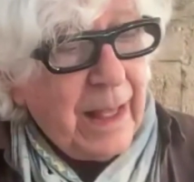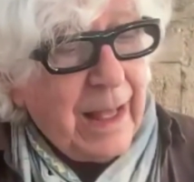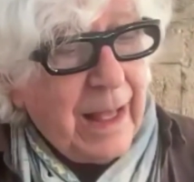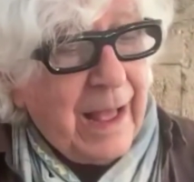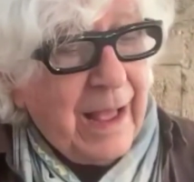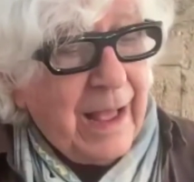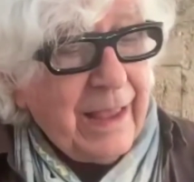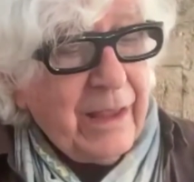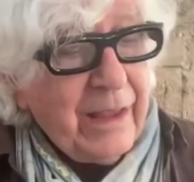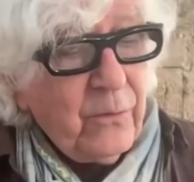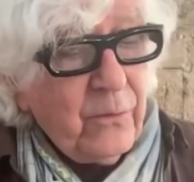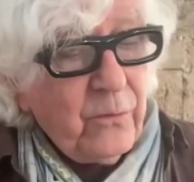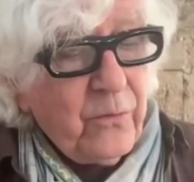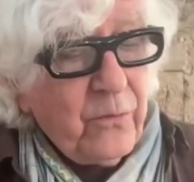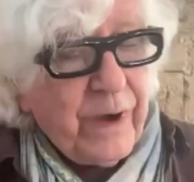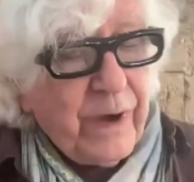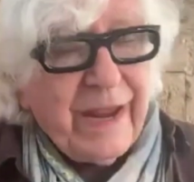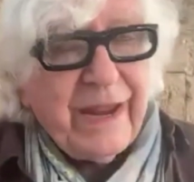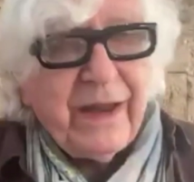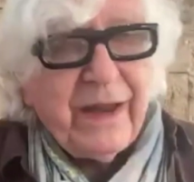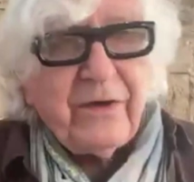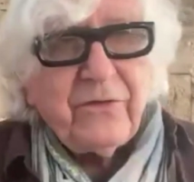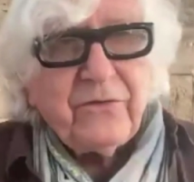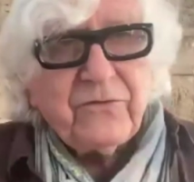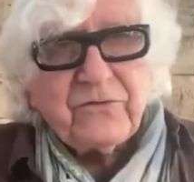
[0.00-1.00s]

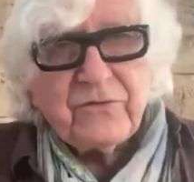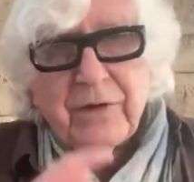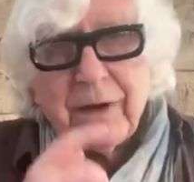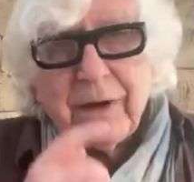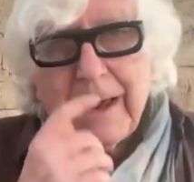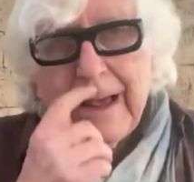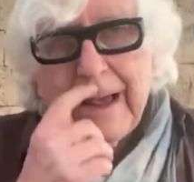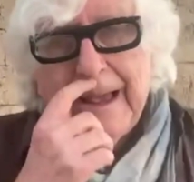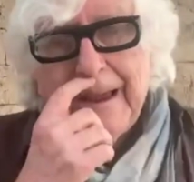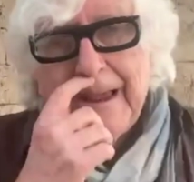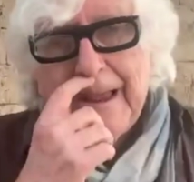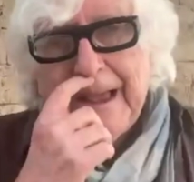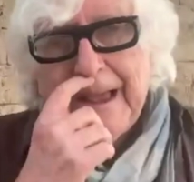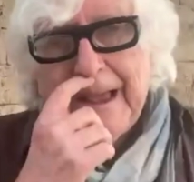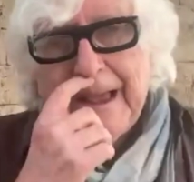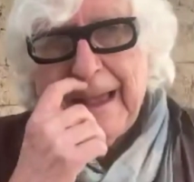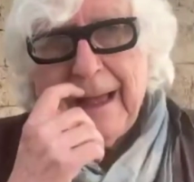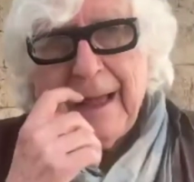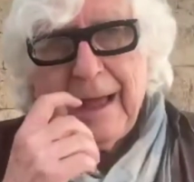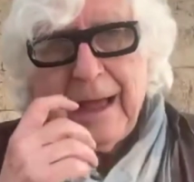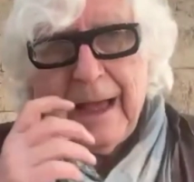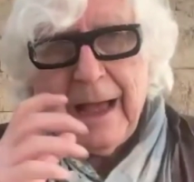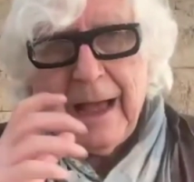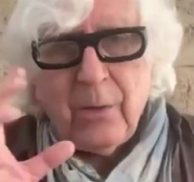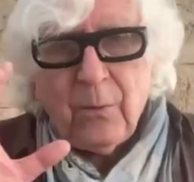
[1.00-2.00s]

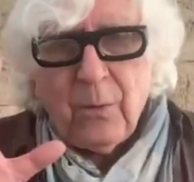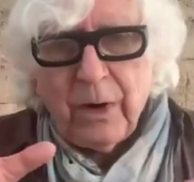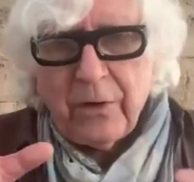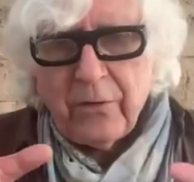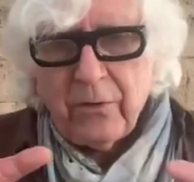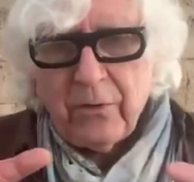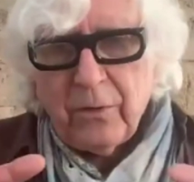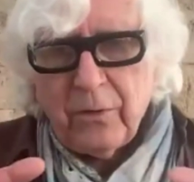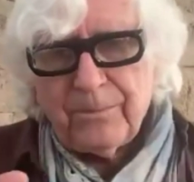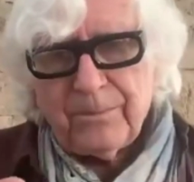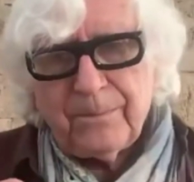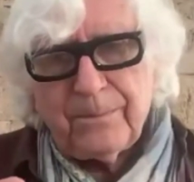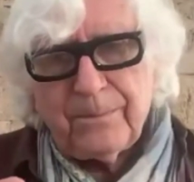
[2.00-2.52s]
want to